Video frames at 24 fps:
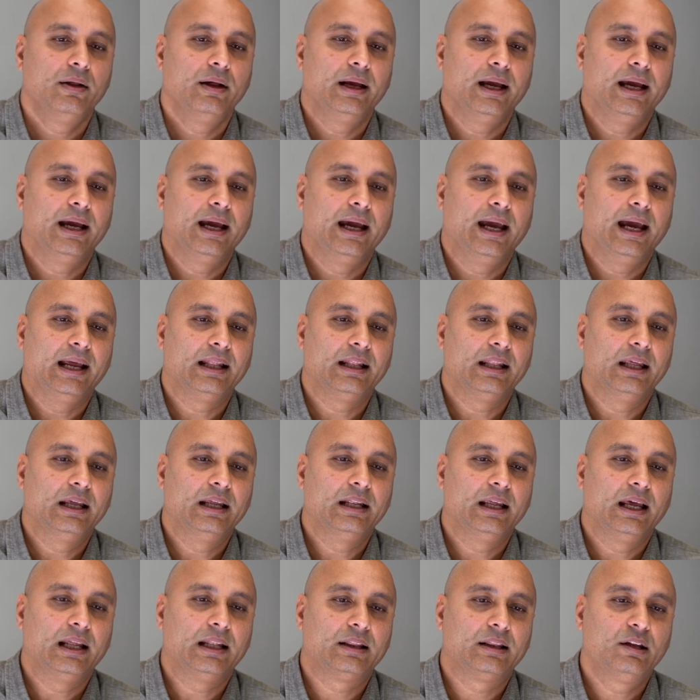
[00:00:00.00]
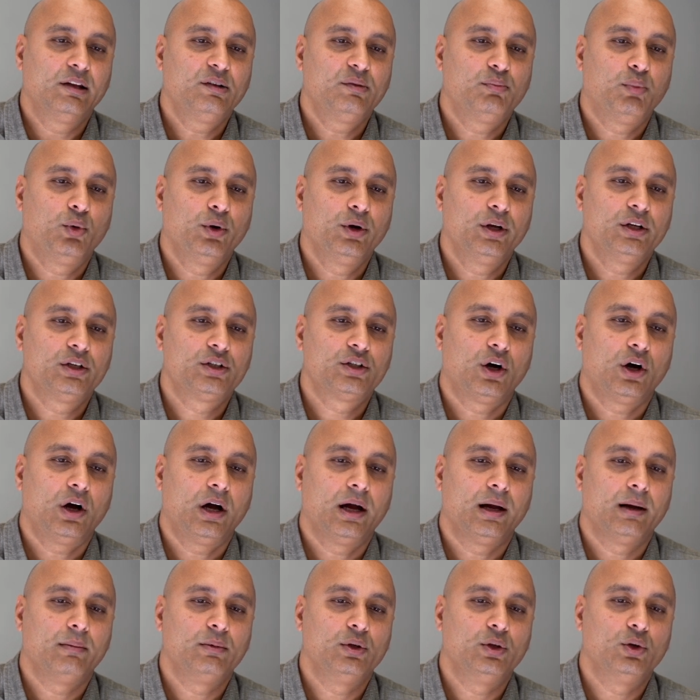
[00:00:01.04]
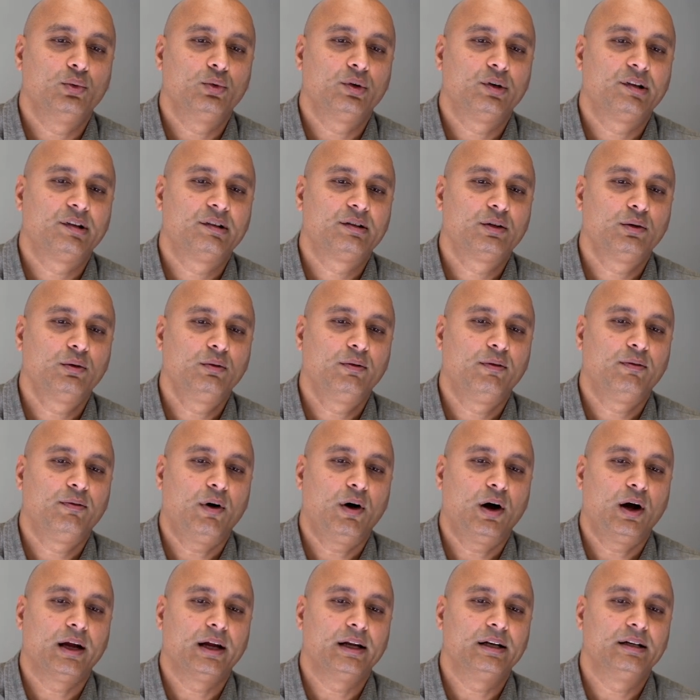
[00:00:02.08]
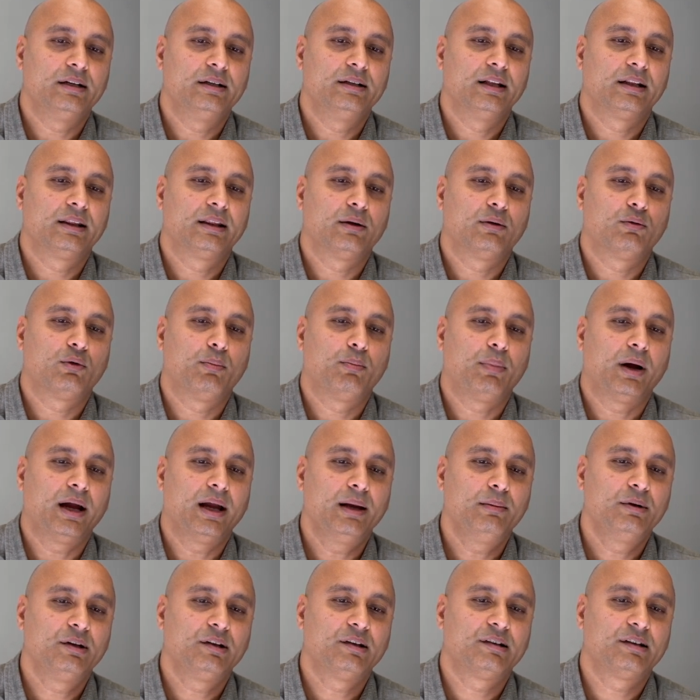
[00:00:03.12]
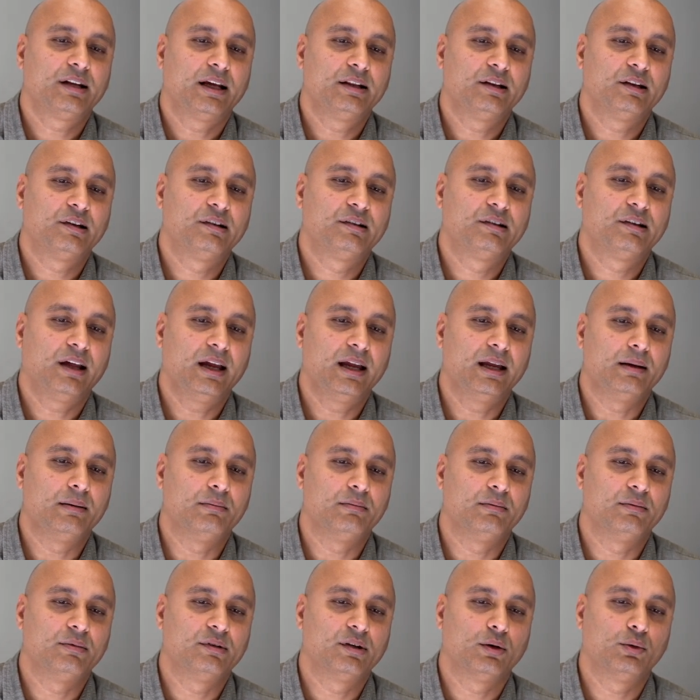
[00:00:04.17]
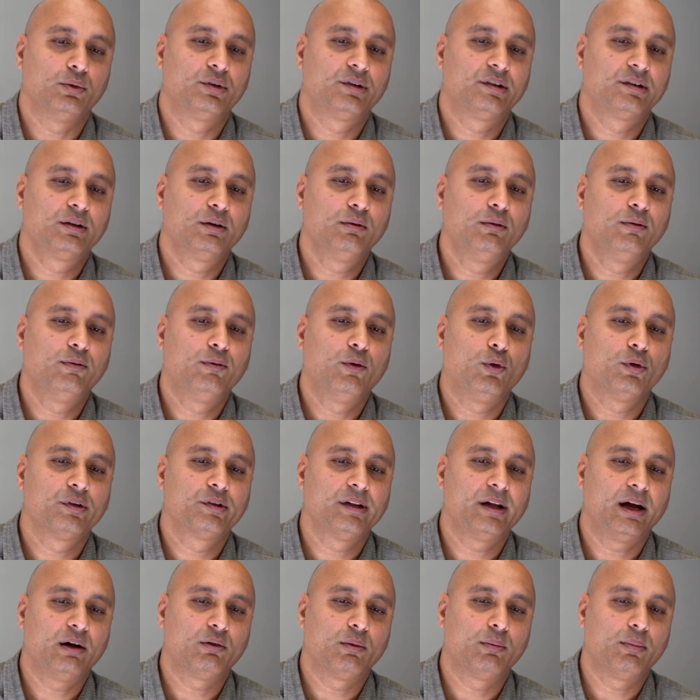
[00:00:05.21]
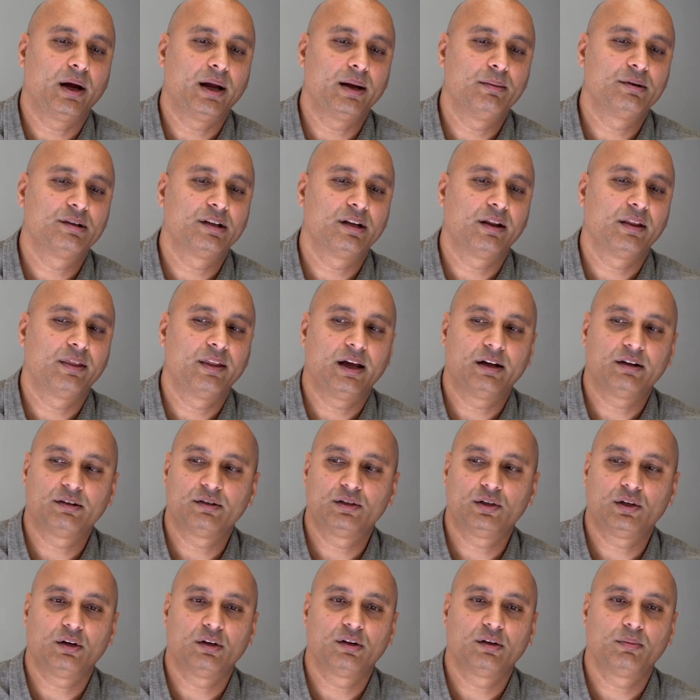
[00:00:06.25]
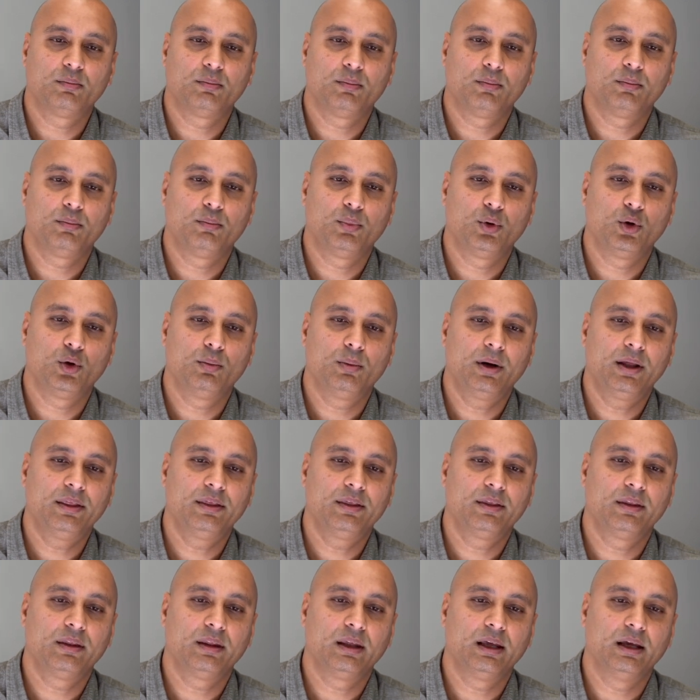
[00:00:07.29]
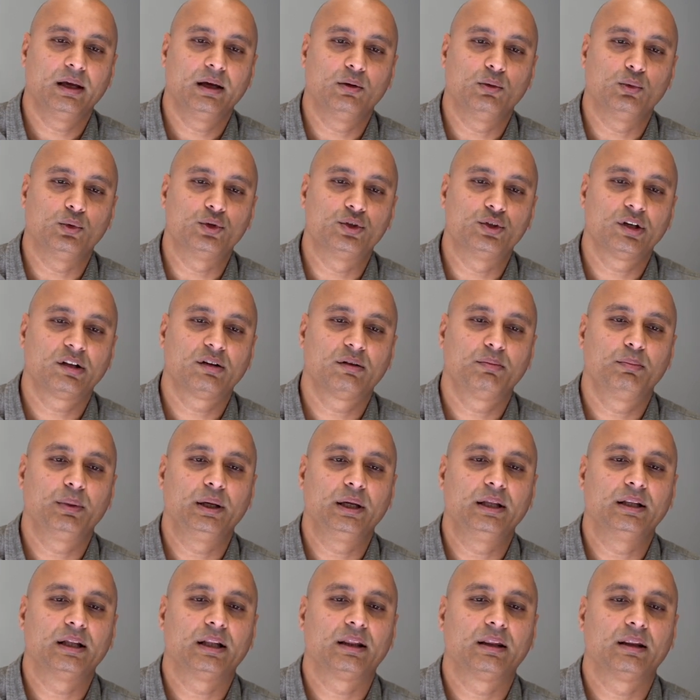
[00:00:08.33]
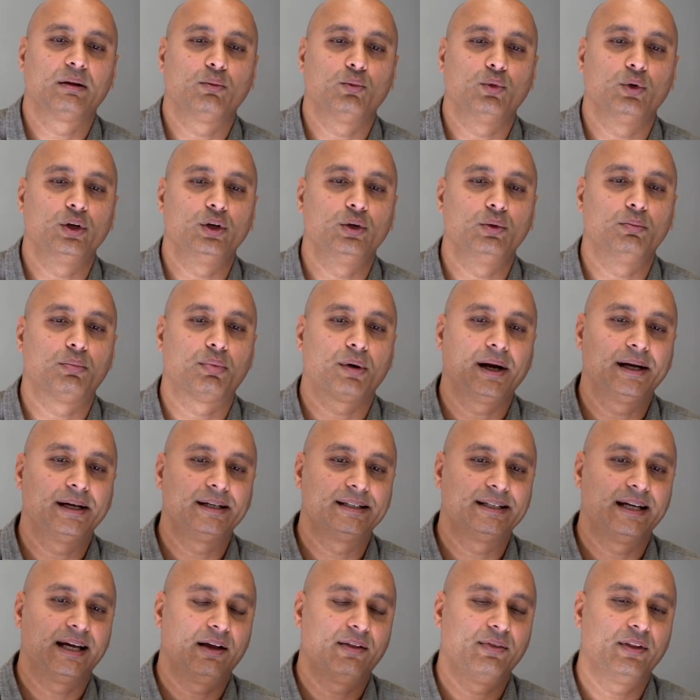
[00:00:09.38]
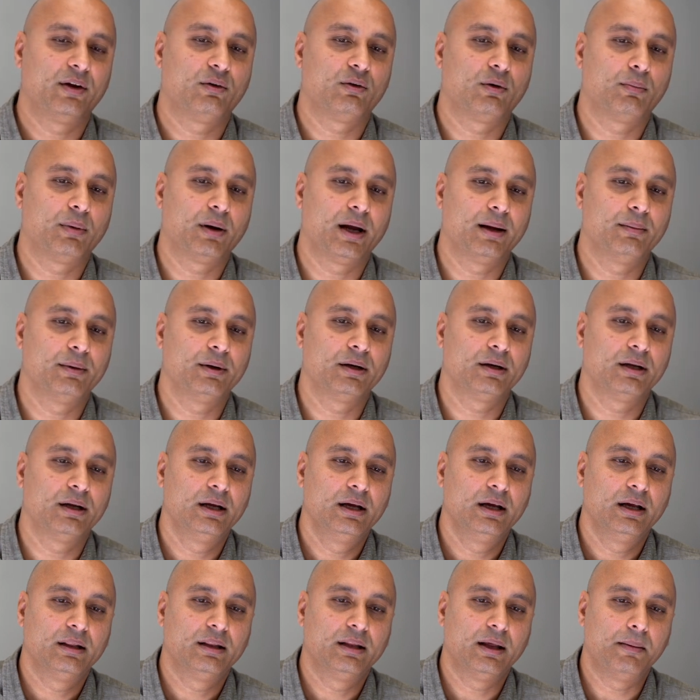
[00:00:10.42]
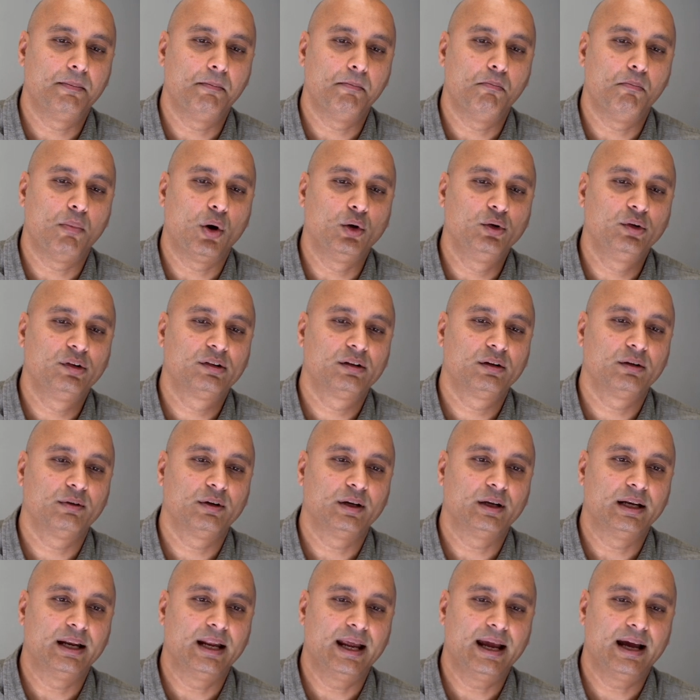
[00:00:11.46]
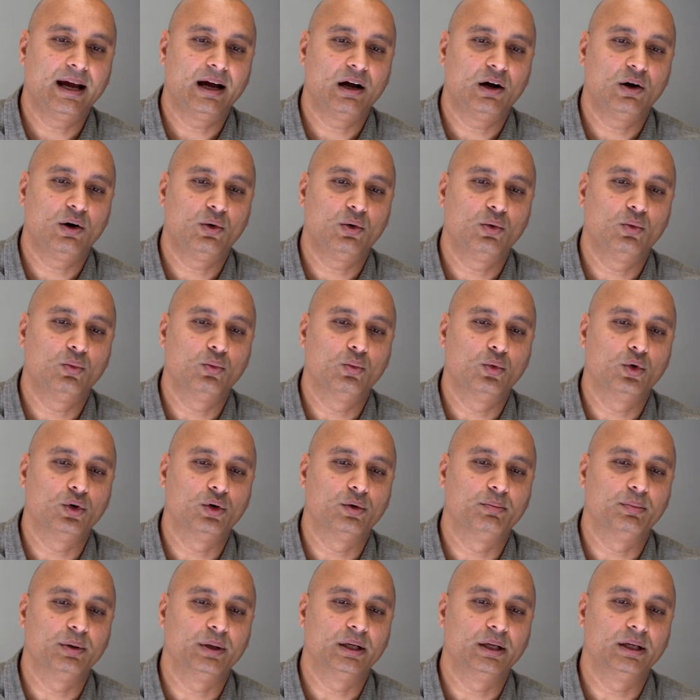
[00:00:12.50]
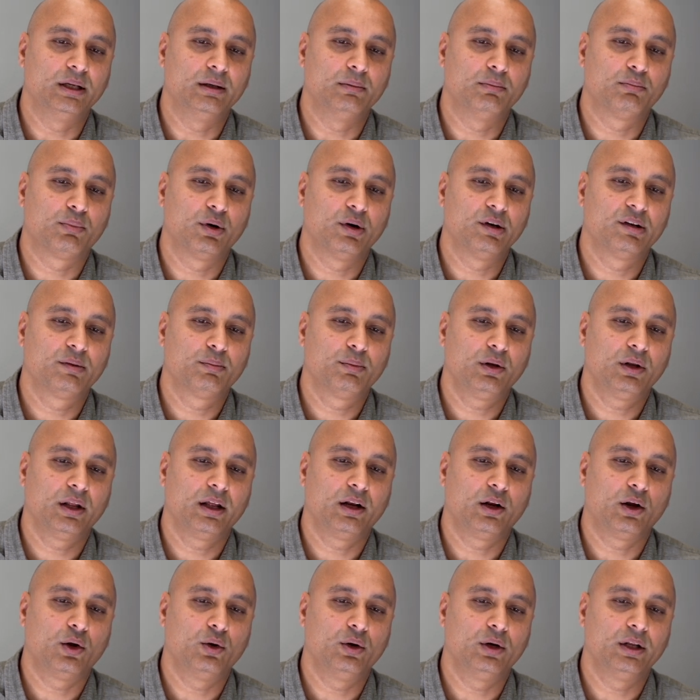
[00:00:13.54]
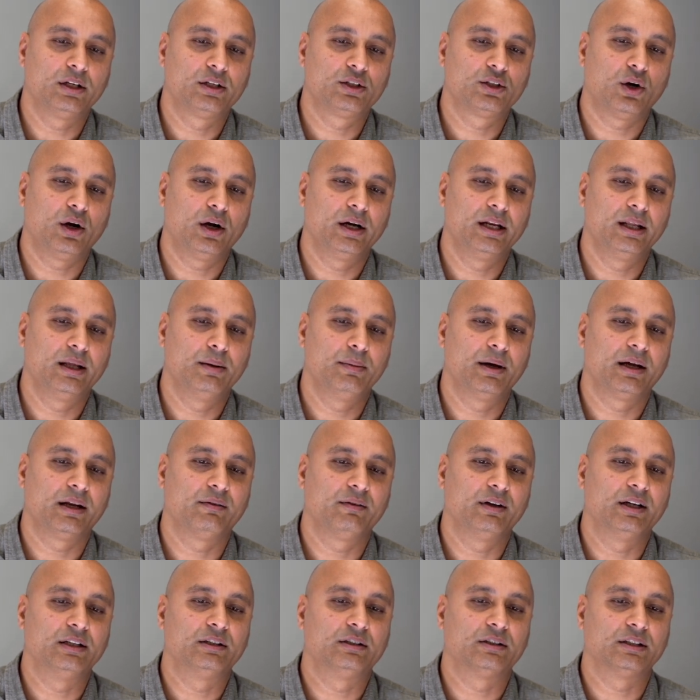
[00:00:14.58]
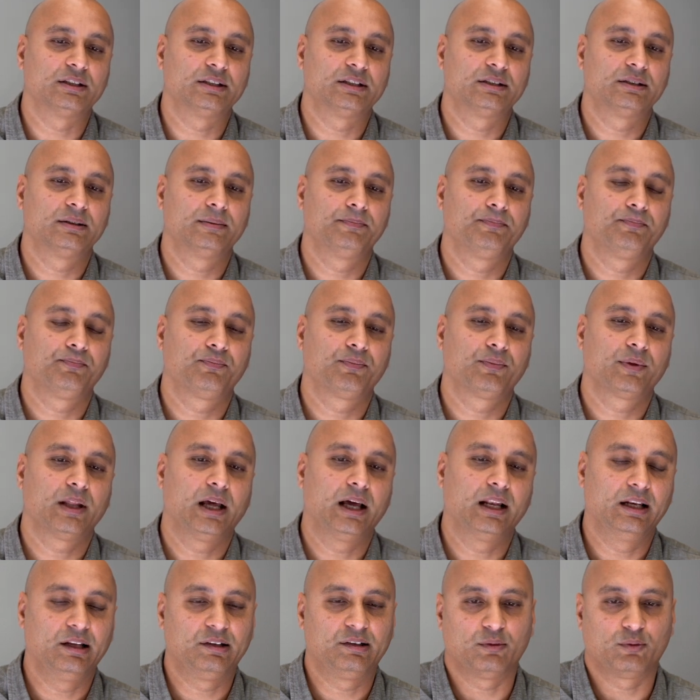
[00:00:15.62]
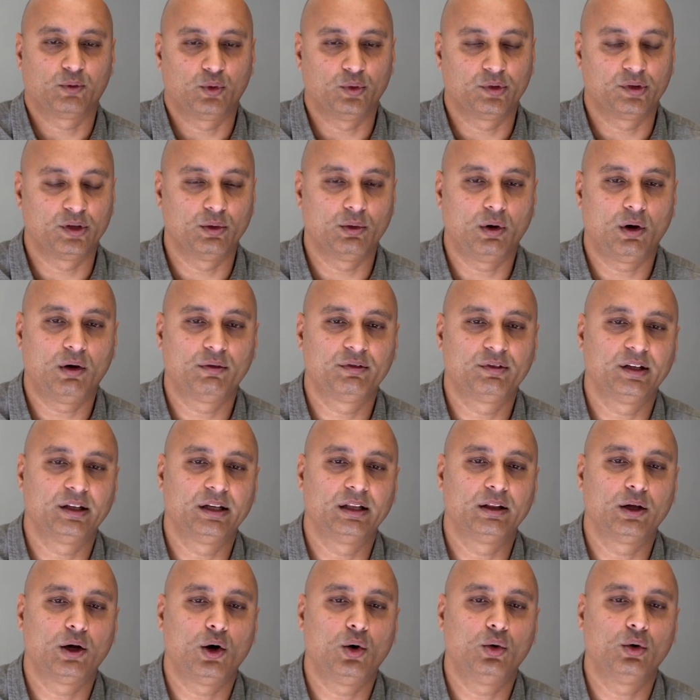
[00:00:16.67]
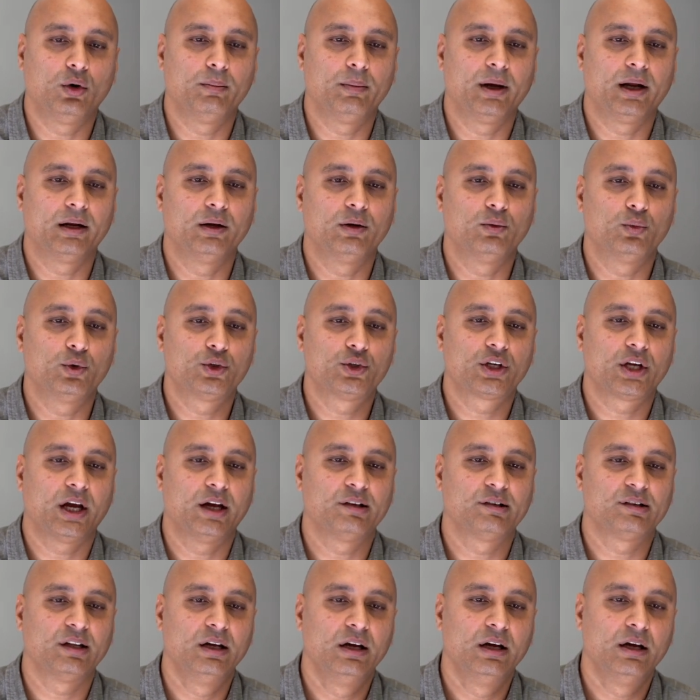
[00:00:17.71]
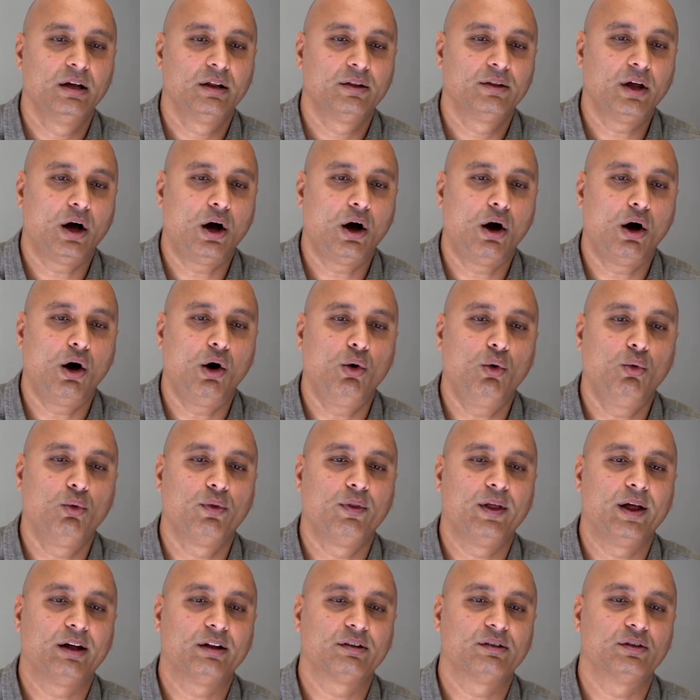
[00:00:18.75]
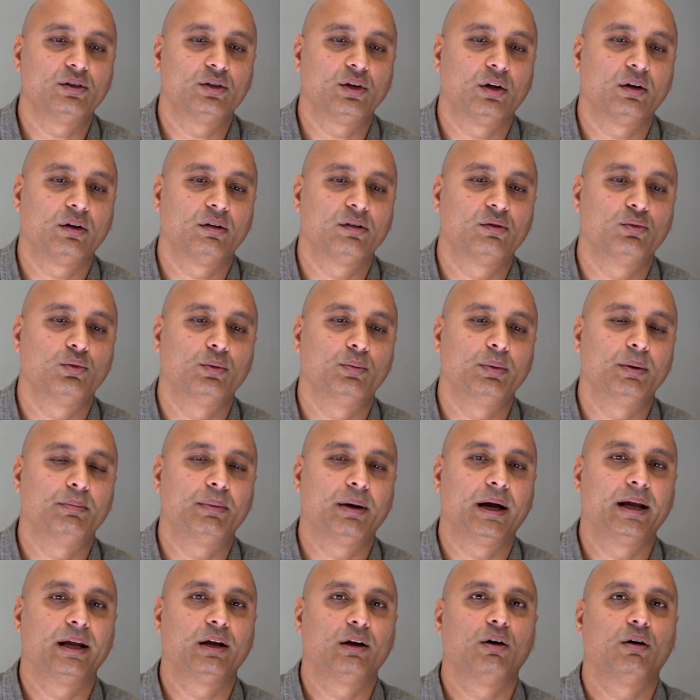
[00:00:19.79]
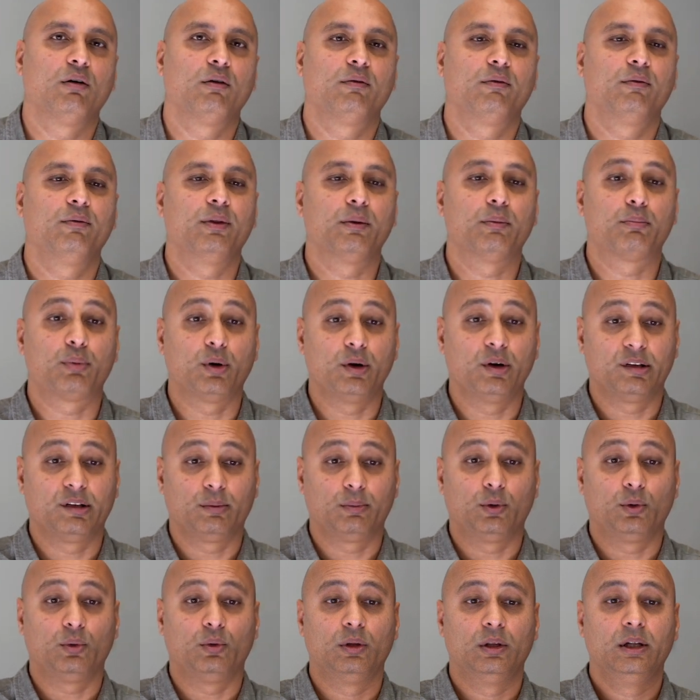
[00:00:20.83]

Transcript: At this point in time, you would still find that the repayments stay the same. So it would still force out repayments at $1,000 per month. It would just be that when you break down that repayment, that most of it now would be principal and only a tiny amount of interest. Unless, of course, you're offsetting the whole amount, in which case the whole $1,000 would be paying off the principal.